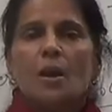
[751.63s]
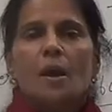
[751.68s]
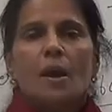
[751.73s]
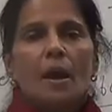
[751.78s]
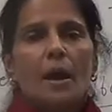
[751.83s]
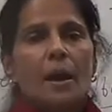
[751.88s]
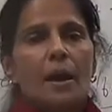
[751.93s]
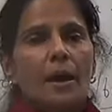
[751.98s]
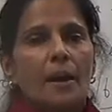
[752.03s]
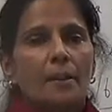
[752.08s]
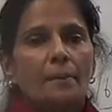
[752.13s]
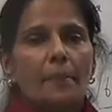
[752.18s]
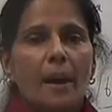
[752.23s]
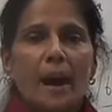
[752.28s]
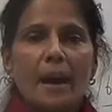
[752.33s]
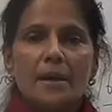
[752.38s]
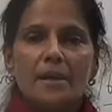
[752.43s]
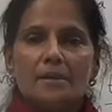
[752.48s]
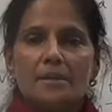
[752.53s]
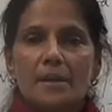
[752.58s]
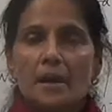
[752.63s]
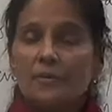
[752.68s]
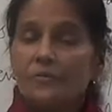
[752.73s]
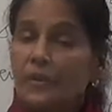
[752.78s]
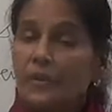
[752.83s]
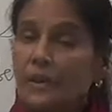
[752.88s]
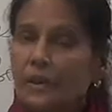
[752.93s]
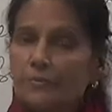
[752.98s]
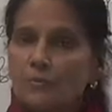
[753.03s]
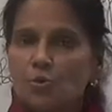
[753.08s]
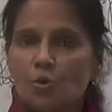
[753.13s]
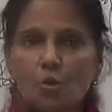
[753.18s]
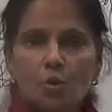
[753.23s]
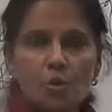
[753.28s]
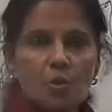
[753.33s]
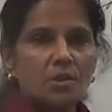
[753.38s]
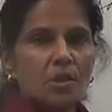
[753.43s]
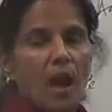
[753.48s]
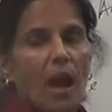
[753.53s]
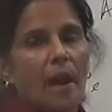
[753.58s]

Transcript: uh, by Sir William Jones